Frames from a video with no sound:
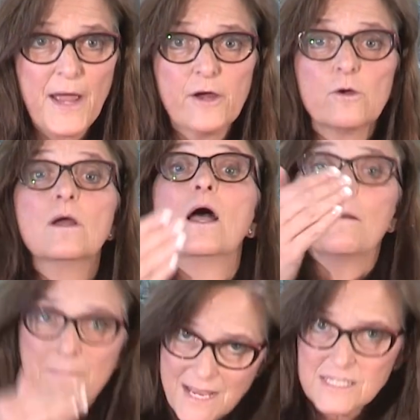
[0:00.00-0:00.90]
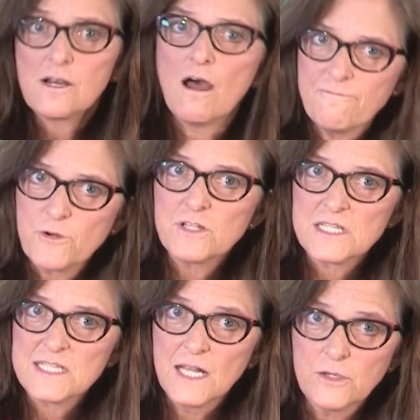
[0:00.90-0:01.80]
Buyer makes an offer to
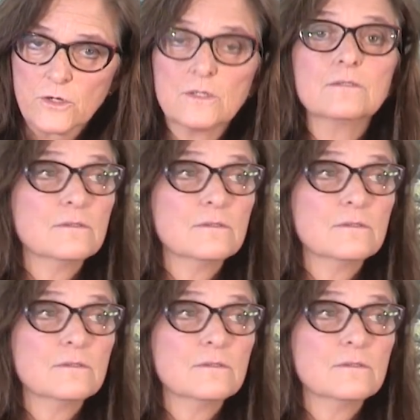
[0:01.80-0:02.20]
the seller.